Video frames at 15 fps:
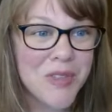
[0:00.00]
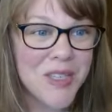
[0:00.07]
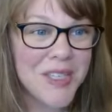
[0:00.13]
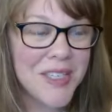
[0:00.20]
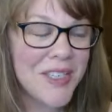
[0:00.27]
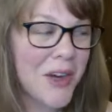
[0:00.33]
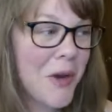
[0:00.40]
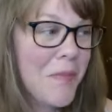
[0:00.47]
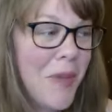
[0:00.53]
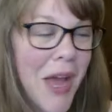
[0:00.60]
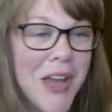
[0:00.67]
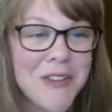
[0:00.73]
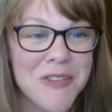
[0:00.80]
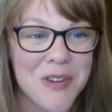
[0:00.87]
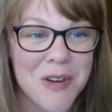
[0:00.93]
This is our
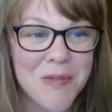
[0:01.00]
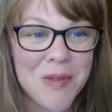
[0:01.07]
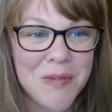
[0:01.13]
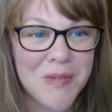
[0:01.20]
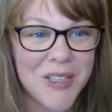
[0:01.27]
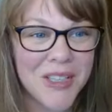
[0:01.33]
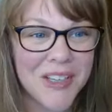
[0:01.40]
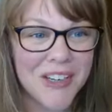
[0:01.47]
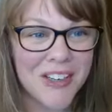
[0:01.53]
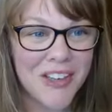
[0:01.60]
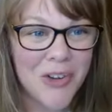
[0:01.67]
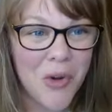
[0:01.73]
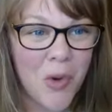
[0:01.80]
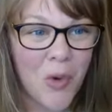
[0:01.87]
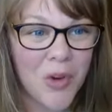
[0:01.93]
bedroom. I'm in the little
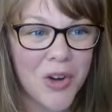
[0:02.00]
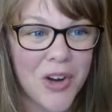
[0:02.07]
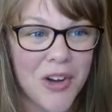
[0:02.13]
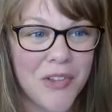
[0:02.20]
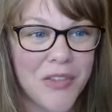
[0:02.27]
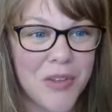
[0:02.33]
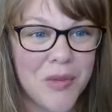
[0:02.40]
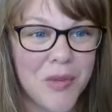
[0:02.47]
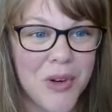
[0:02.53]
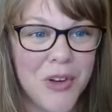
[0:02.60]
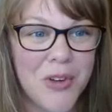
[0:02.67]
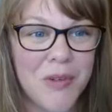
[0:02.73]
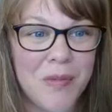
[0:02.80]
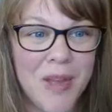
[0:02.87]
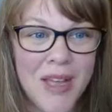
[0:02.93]
corner of the
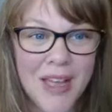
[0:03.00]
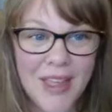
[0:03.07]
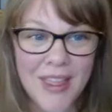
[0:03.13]
room.